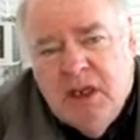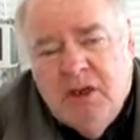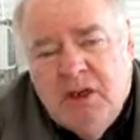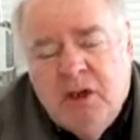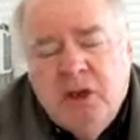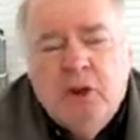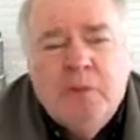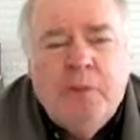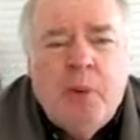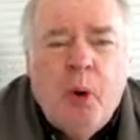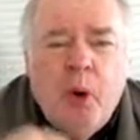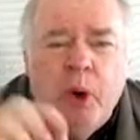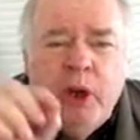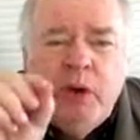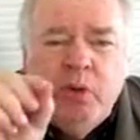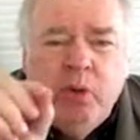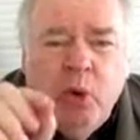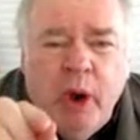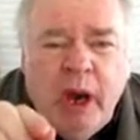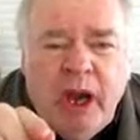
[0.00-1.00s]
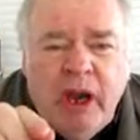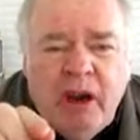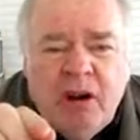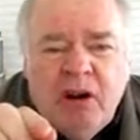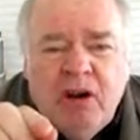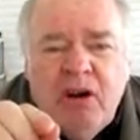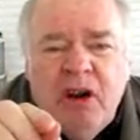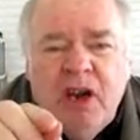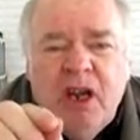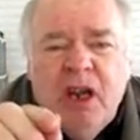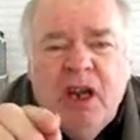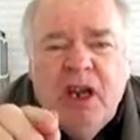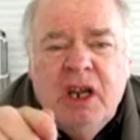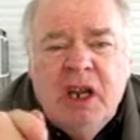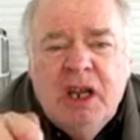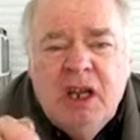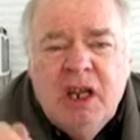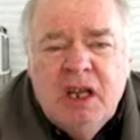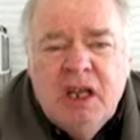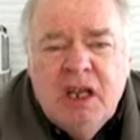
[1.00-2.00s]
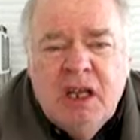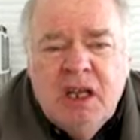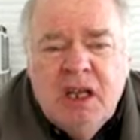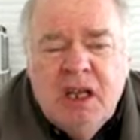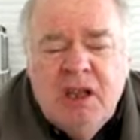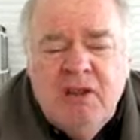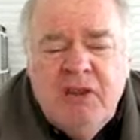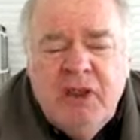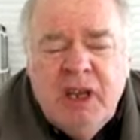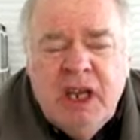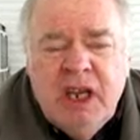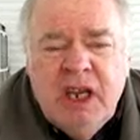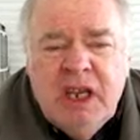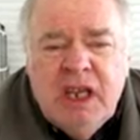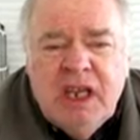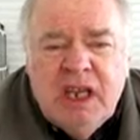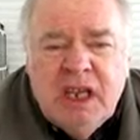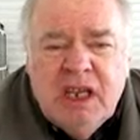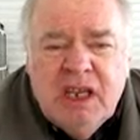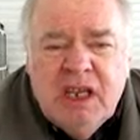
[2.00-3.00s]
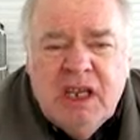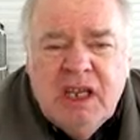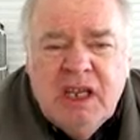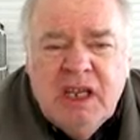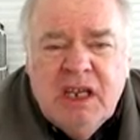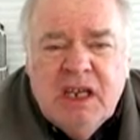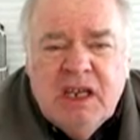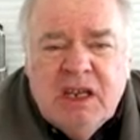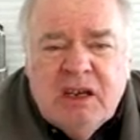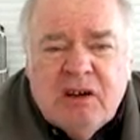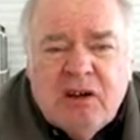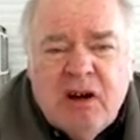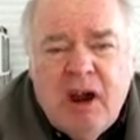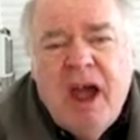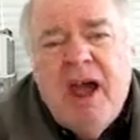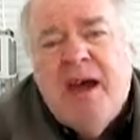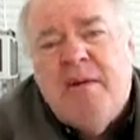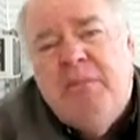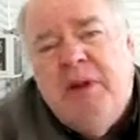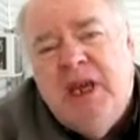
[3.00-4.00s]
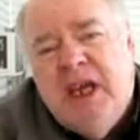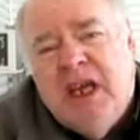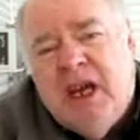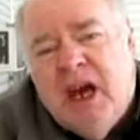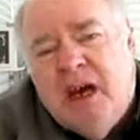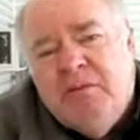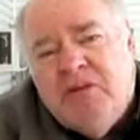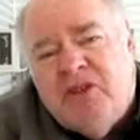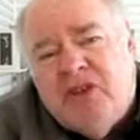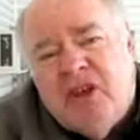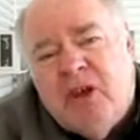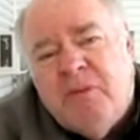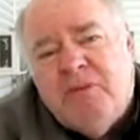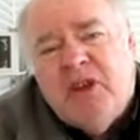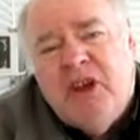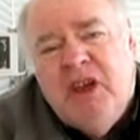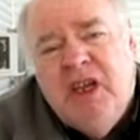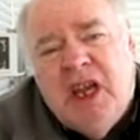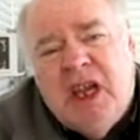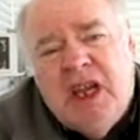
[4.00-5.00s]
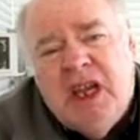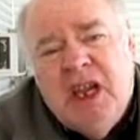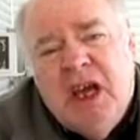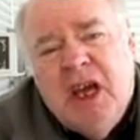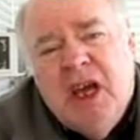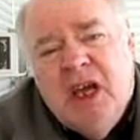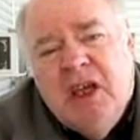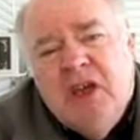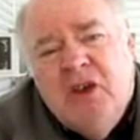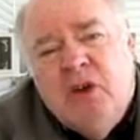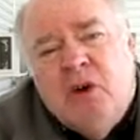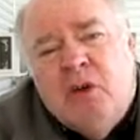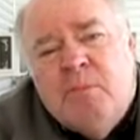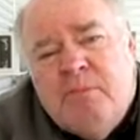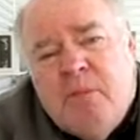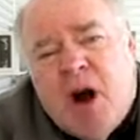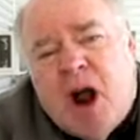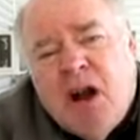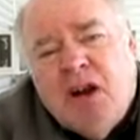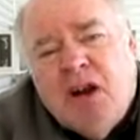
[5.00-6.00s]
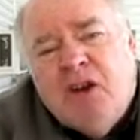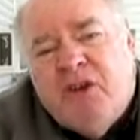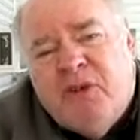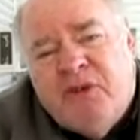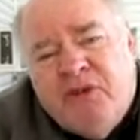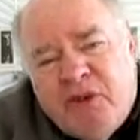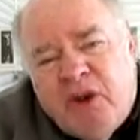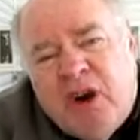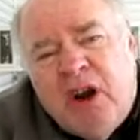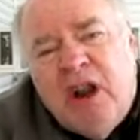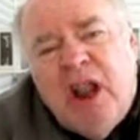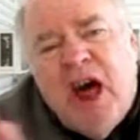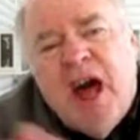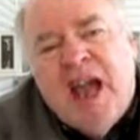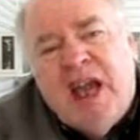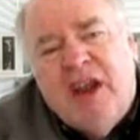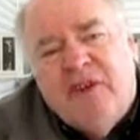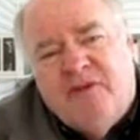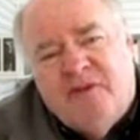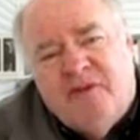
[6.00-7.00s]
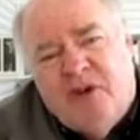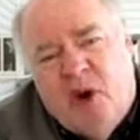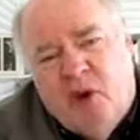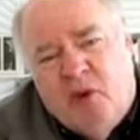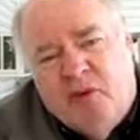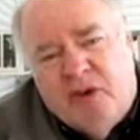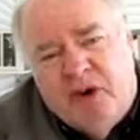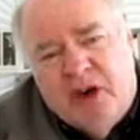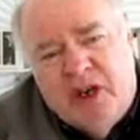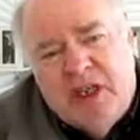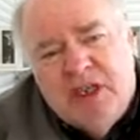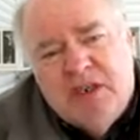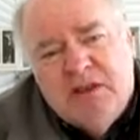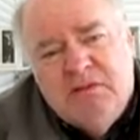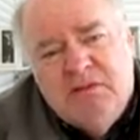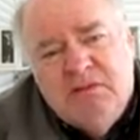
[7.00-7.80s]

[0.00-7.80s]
to the point where the crime becomes something that you're marked for life over it.